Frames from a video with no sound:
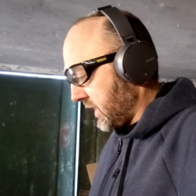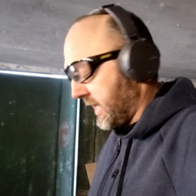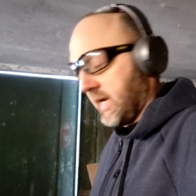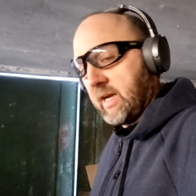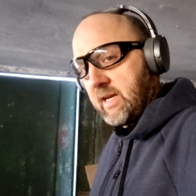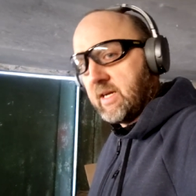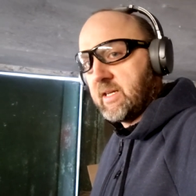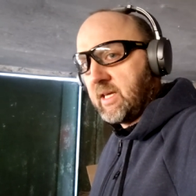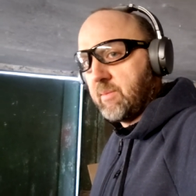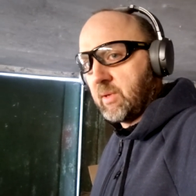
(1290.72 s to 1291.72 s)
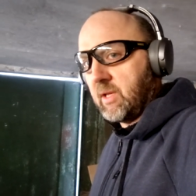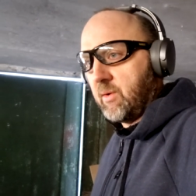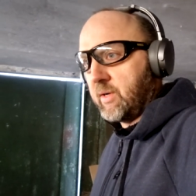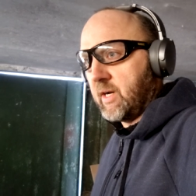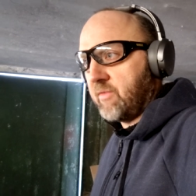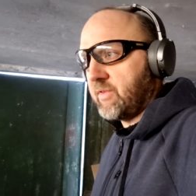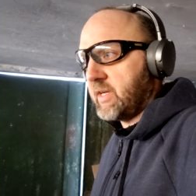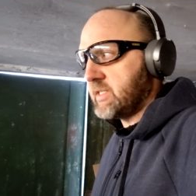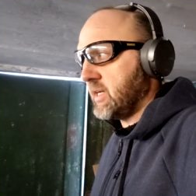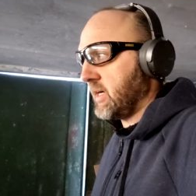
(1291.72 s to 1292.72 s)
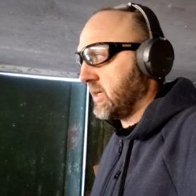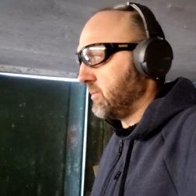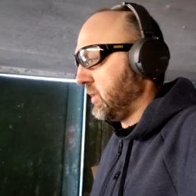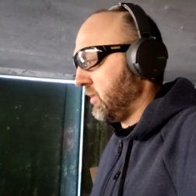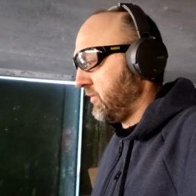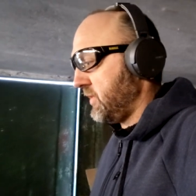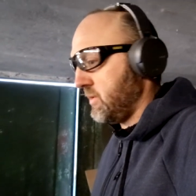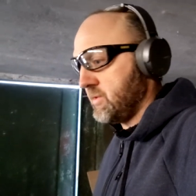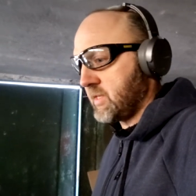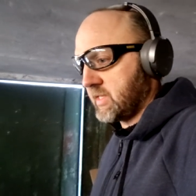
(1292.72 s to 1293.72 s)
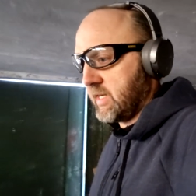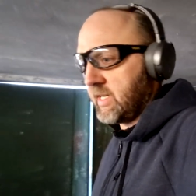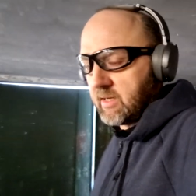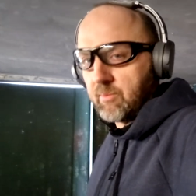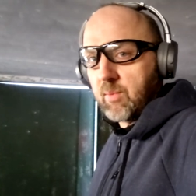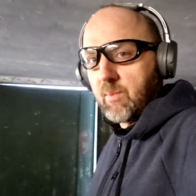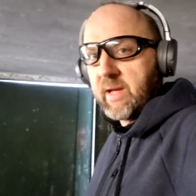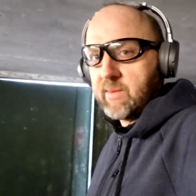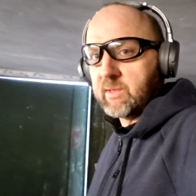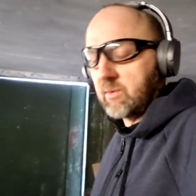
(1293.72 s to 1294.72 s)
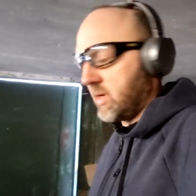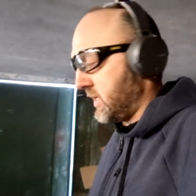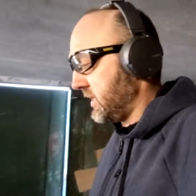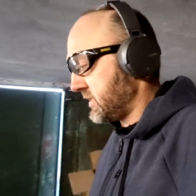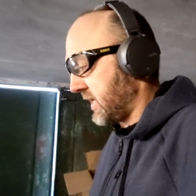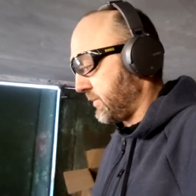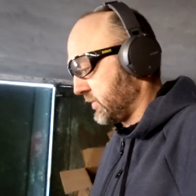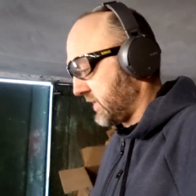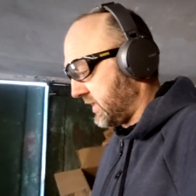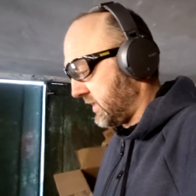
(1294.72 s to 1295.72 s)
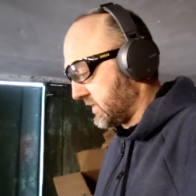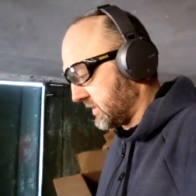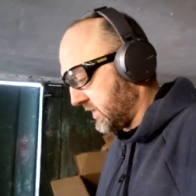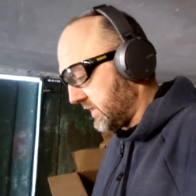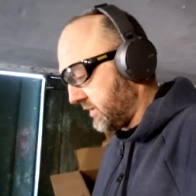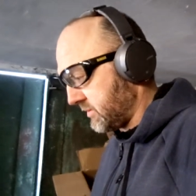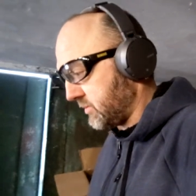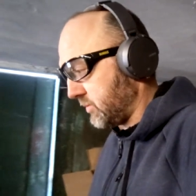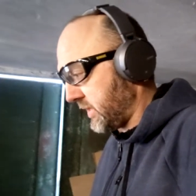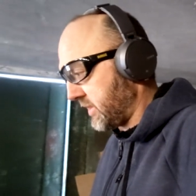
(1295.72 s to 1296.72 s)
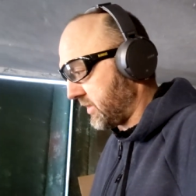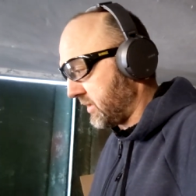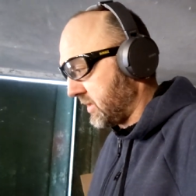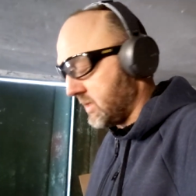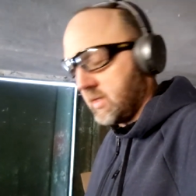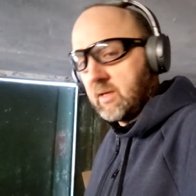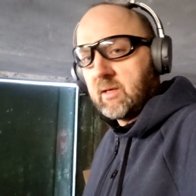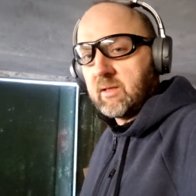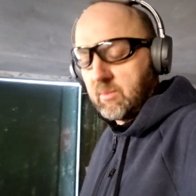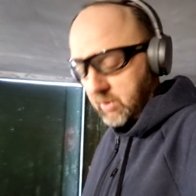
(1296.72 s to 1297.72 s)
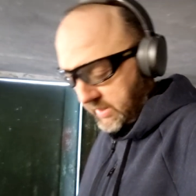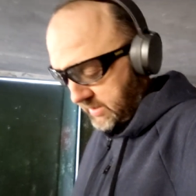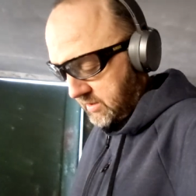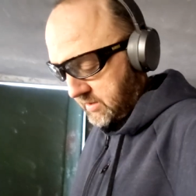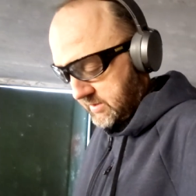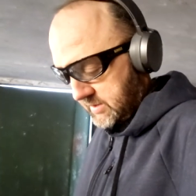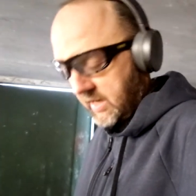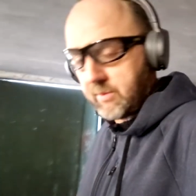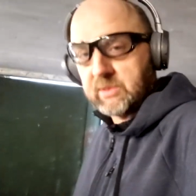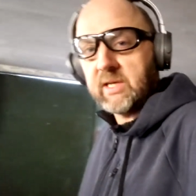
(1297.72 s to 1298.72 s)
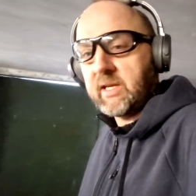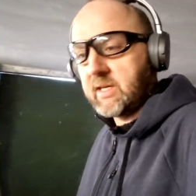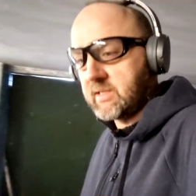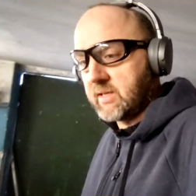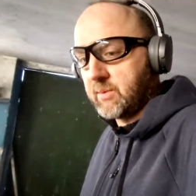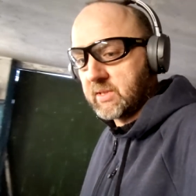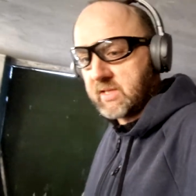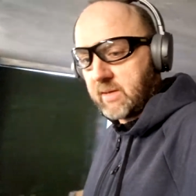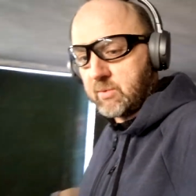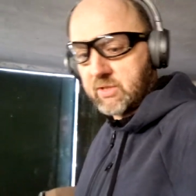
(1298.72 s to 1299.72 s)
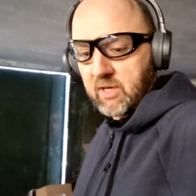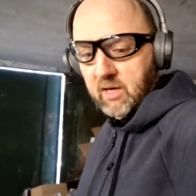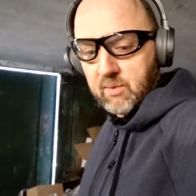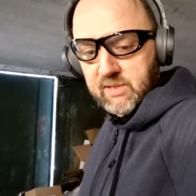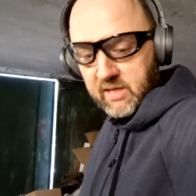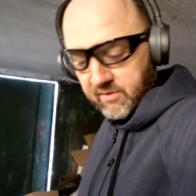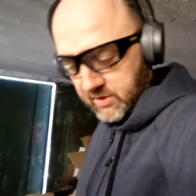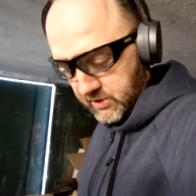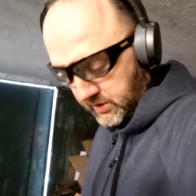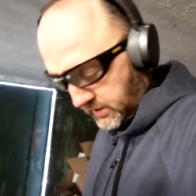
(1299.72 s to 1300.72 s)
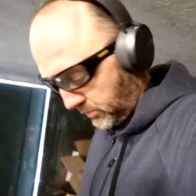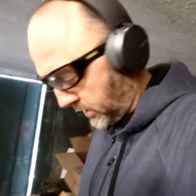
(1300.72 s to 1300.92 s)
and I needed to keep it low enough that it's not going to blow a fuse because I need to be able to run it simultaneously with the planer and simultaneously with the table saw once I eventually get